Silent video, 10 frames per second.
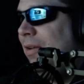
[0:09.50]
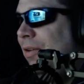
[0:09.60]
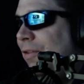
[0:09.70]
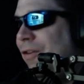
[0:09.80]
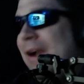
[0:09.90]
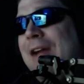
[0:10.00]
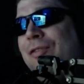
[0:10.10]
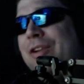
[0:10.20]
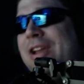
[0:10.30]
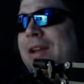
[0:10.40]
for
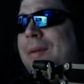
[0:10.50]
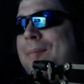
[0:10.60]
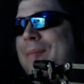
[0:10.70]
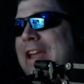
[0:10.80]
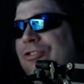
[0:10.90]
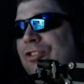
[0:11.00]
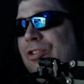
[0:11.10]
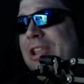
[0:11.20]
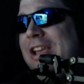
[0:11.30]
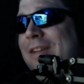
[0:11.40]
every
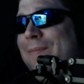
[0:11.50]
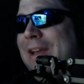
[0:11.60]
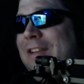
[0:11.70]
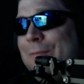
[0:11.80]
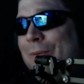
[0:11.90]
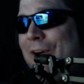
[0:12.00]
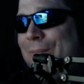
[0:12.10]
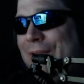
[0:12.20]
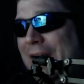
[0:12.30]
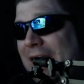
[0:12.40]
Major League Baseball
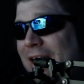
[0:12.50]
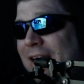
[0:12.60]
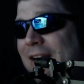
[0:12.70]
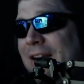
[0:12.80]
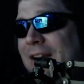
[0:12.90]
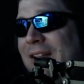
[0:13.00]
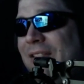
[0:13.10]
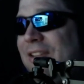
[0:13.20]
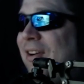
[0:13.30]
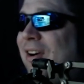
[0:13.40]
player,
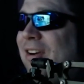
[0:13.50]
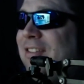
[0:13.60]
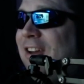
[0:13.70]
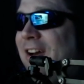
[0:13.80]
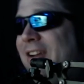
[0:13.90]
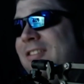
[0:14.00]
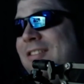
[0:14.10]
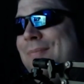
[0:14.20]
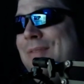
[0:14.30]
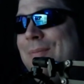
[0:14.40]
there are tons
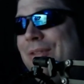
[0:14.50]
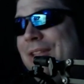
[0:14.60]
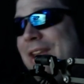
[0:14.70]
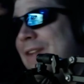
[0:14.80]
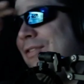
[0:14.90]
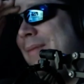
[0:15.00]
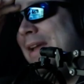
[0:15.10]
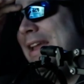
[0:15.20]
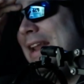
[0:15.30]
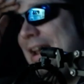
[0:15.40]
of people that never
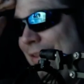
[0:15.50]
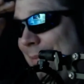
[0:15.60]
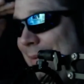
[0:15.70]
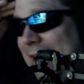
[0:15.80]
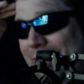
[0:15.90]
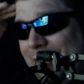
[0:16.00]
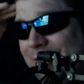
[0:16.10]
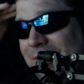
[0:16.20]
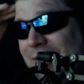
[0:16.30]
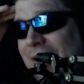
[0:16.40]
make it out of the
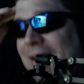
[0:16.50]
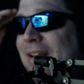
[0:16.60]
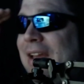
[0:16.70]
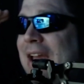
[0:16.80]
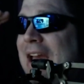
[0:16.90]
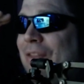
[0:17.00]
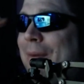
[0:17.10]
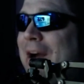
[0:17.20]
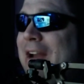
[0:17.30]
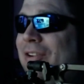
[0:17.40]
minors. And the
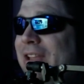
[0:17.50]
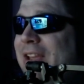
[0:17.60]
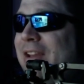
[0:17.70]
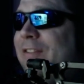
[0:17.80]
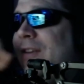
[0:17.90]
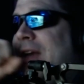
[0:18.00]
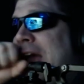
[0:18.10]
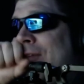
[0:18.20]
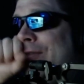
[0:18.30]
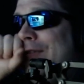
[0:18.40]
minor leagues
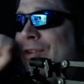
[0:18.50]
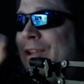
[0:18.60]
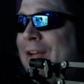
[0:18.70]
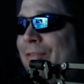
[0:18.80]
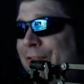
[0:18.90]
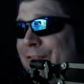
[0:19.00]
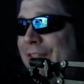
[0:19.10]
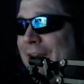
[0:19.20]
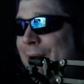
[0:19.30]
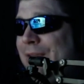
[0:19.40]
have several levels
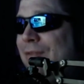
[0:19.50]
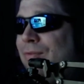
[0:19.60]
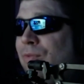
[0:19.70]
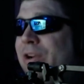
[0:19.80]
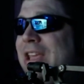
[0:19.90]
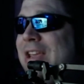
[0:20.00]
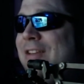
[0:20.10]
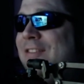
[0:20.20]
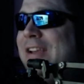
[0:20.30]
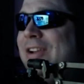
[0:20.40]
to them. You have rookie,
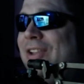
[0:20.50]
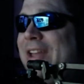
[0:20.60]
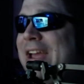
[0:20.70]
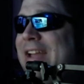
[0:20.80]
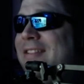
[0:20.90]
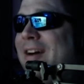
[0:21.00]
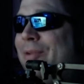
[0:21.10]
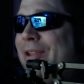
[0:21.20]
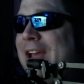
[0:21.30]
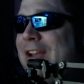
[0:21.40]
single A,
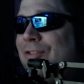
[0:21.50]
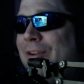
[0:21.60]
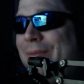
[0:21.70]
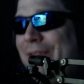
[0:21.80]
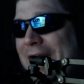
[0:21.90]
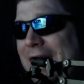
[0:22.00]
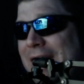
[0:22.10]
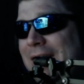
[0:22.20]
double A, triple A.